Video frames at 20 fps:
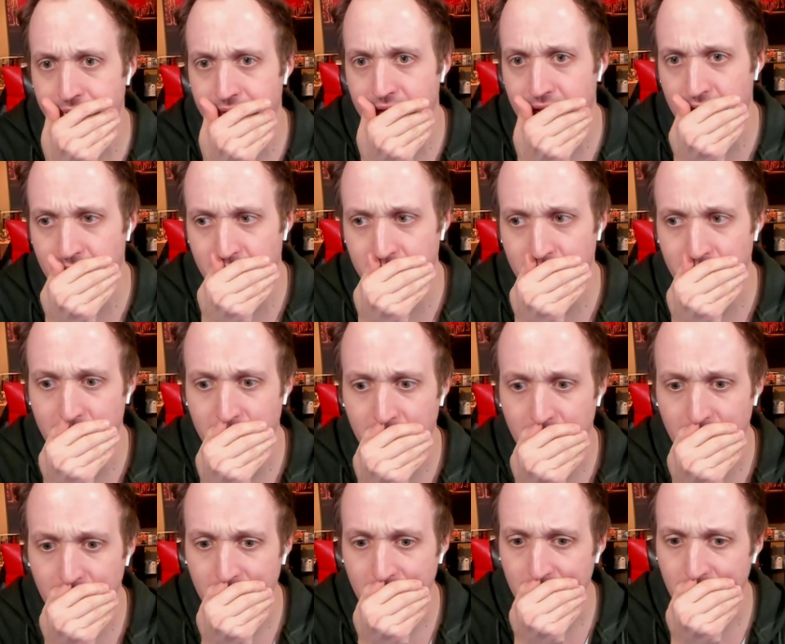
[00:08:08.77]

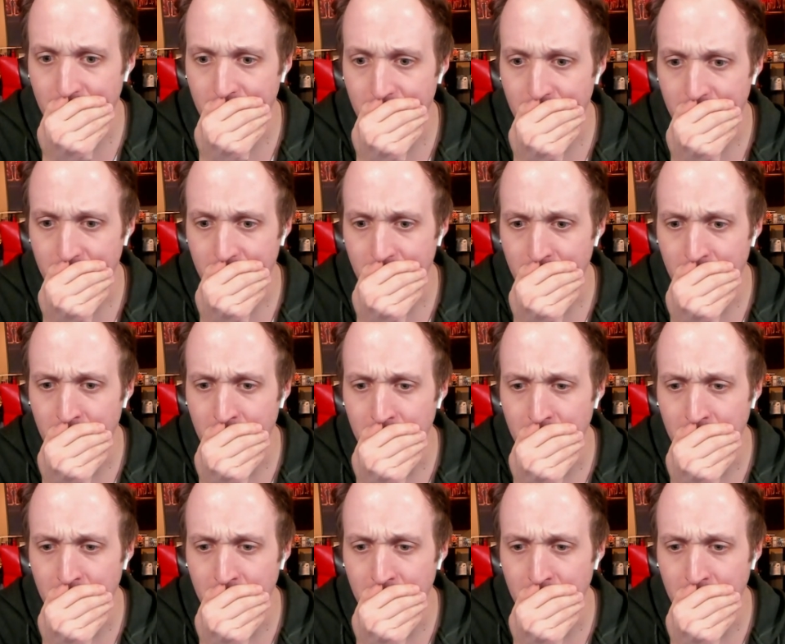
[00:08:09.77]
[no speech]